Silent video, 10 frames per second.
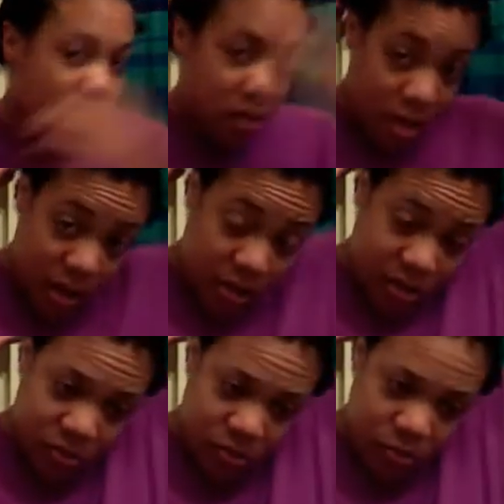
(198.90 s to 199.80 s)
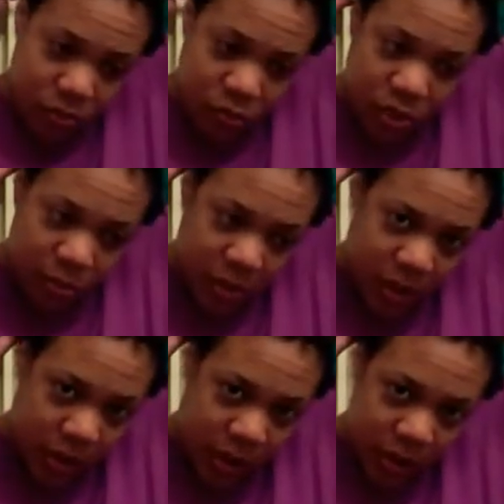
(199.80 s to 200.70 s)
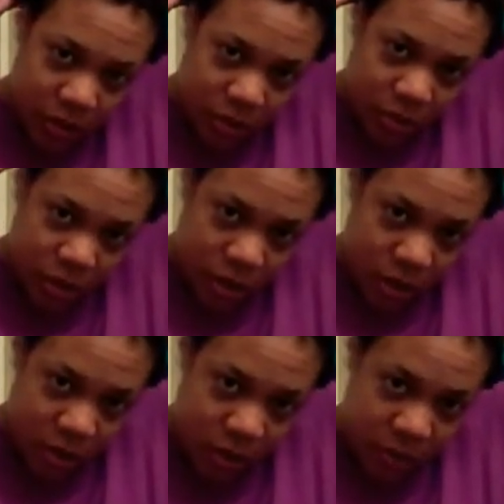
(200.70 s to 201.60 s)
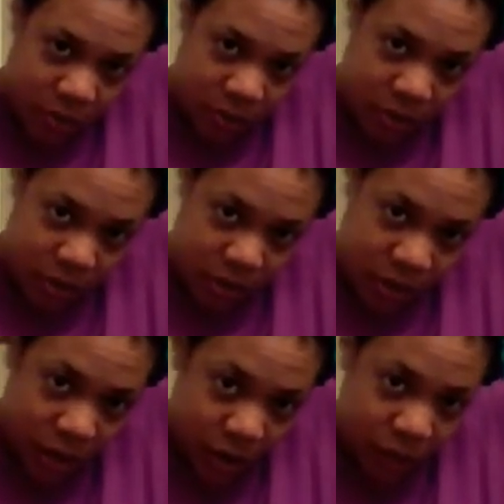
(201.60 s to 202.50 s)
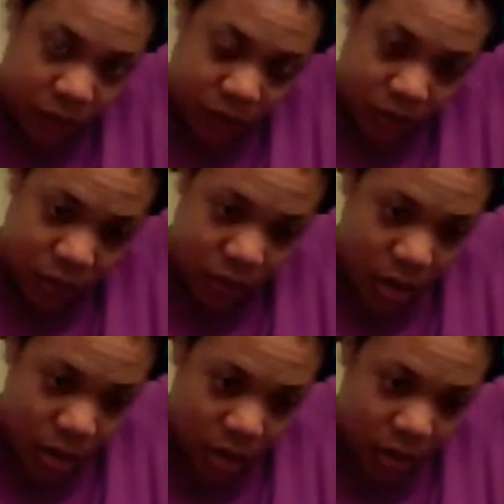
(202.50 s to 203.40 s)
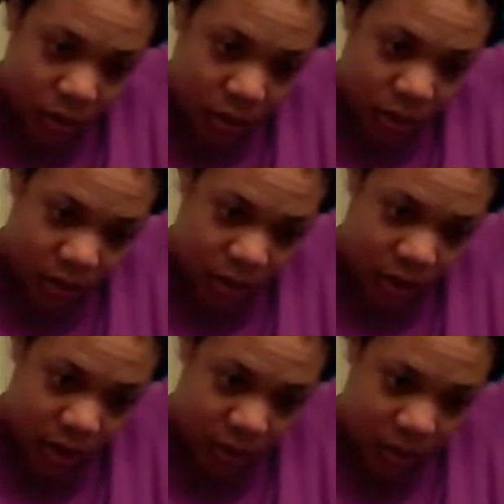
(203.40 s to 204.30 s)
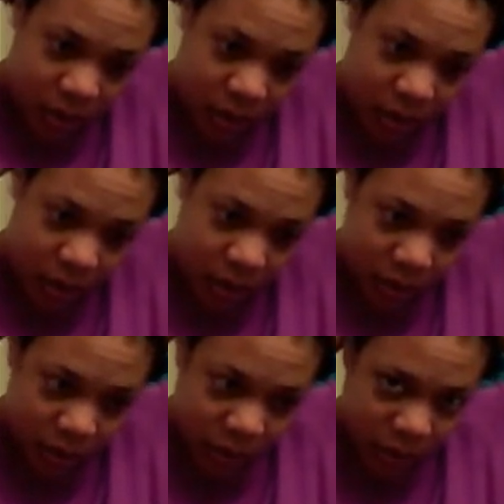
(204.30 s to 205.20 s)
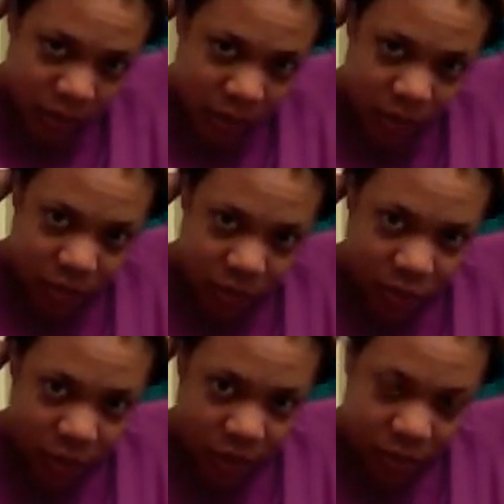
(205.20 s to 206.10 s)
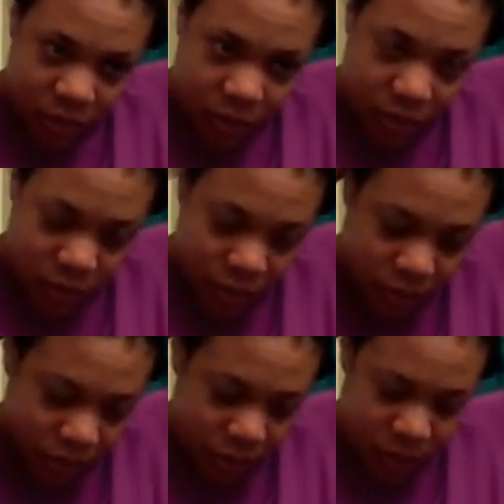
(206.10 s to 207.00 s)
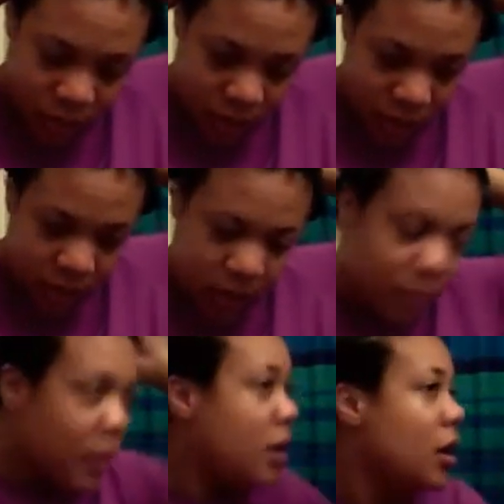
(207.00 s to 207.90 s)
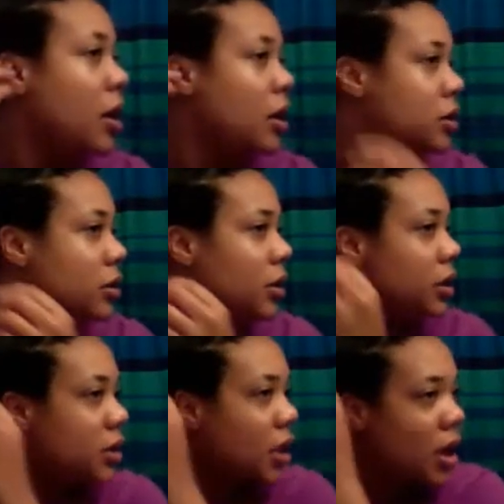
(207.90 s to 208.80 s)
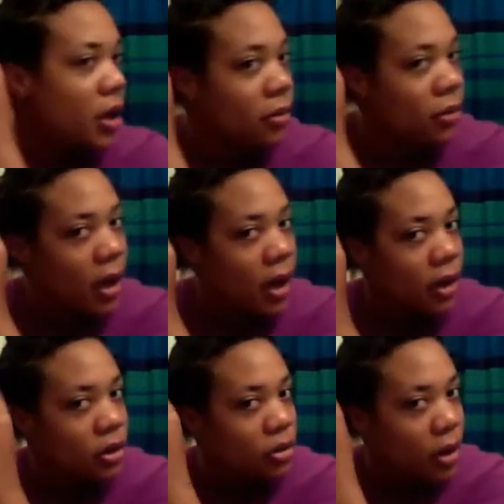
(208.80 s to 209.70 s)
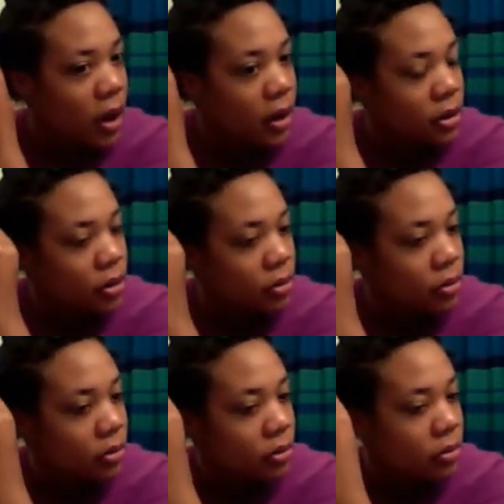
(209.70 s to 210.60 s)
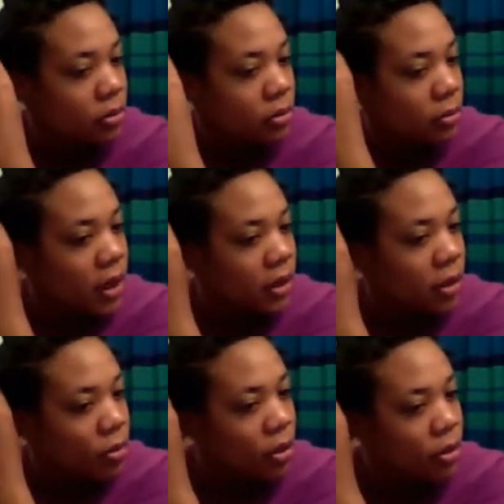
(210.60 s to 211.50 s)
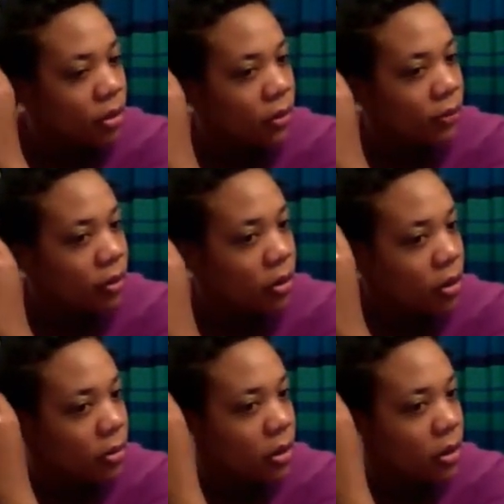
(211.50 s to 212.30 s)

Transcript: I just was being lazy and just trying to hurry up and put them in there. And so I just did them any, you know, just randomly, any size. So this time I tried to make them more uniform.